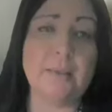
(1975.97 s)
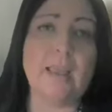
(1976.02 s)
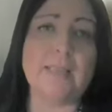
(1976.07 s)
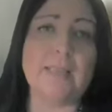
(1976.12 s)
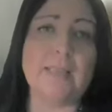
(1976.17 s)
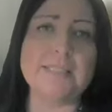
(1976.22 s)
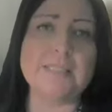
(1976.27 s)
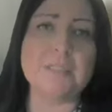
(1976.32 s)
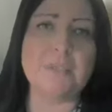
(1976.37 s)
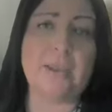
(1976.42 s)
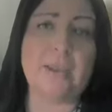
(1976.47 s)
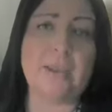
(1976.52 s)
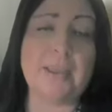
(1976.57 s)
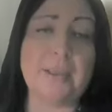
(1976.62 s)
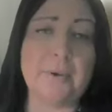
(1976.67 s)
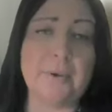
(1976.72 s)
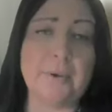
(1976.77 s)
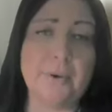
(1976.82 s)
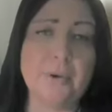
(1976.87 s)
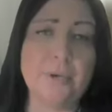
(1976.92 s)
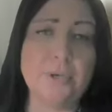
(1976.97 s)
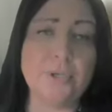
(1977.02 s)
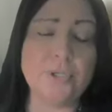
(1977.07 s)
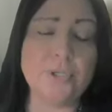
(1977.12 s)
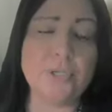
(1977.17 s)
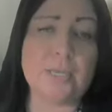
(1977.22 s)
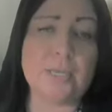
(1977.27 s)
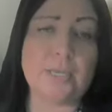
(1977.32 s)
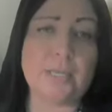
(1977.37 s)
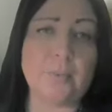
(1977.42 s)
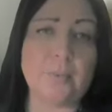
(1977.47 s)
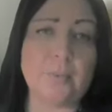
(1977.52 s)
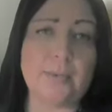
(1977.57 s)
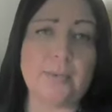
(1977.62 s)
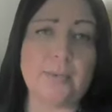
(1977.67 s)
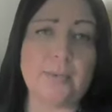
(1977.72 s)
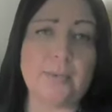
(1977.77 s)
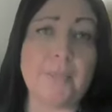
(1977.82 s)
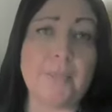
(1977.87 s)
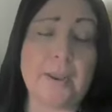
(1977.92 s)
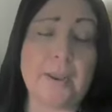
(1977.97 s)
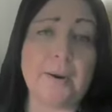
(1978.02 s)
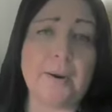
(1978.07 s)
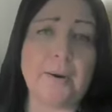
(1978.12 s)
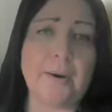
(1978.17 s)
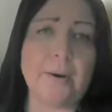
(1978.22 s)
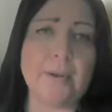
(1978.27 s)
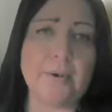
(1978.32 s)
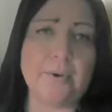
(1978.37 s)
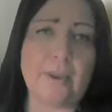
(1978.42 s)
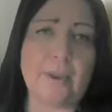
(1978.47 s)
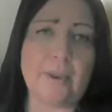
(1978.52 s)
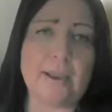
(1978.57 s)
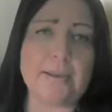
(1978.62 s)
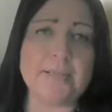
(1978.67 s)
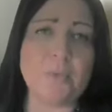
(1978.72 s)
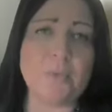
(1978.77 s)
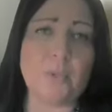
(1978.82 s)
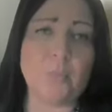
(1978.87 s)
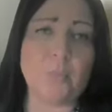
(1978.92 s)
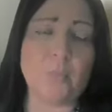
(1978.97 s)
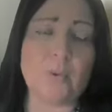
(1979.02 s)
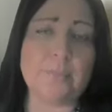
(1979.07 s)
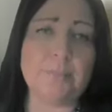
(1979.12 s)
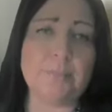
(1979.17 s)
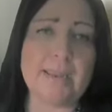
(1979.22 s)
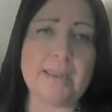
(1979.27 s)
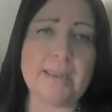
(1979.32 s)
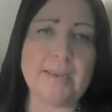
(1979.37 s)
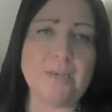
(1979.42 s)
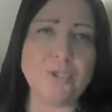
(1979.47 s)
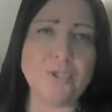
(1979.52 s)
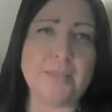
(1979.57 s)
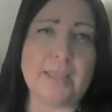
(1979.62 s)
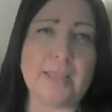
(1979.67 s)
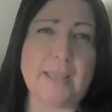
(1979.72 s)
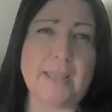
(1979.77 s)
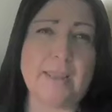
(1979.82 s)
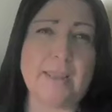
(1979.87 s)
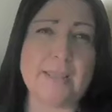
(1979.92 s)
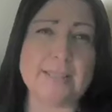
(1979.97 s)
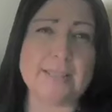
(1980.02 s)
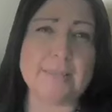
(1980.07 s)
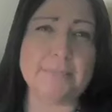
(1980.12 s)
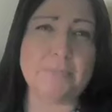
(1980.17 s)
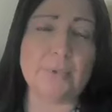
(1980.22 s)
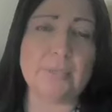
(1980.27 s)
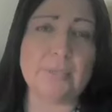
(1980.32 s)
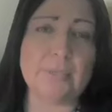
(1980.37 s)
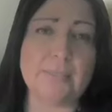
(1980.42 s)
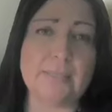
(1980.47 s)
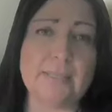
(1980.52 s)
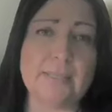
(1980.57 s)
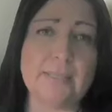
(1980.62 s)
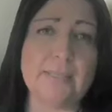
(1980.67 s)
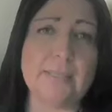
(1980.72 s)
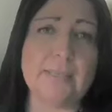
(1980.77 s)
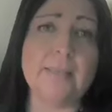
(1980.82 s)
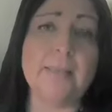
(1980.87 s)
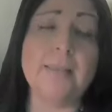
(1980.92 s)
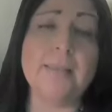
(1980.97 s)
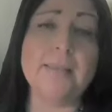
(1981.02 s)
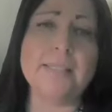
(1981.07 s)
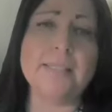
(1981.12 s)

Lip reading: And so I encourage anyone, if they are interacting with the web page that has a broken link,